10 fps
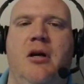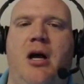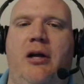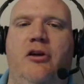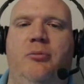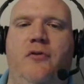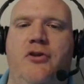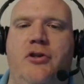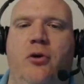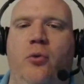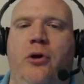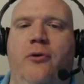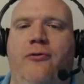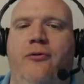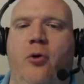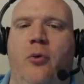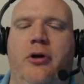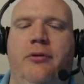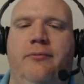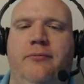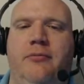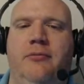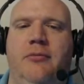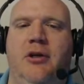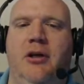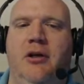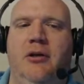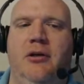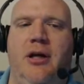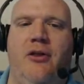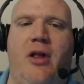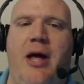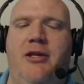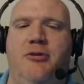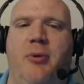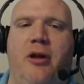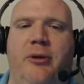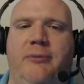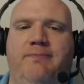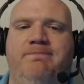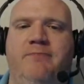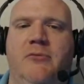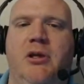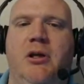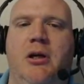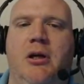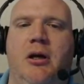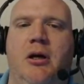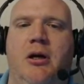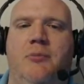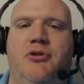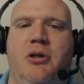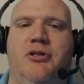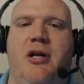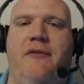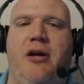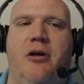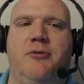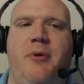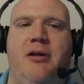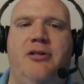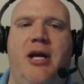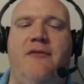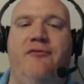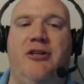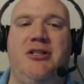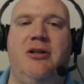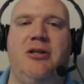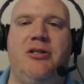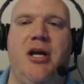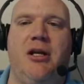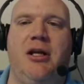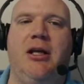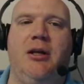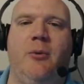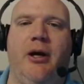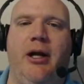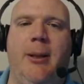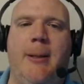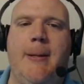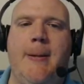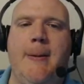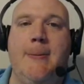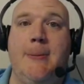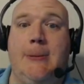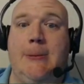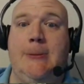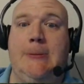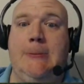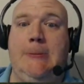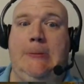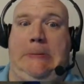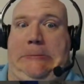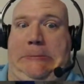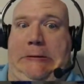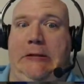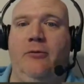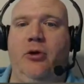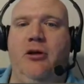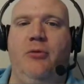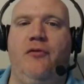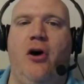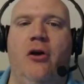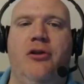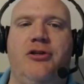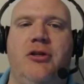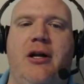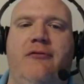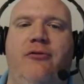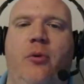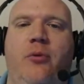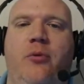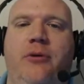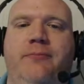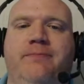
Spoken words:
I could move this whole row forward. Yeah, the lighting's bothering me. Because see, I've got a dark spot. See, I haven't fixed any of this yet anyway. We could move all of this lighting forward one.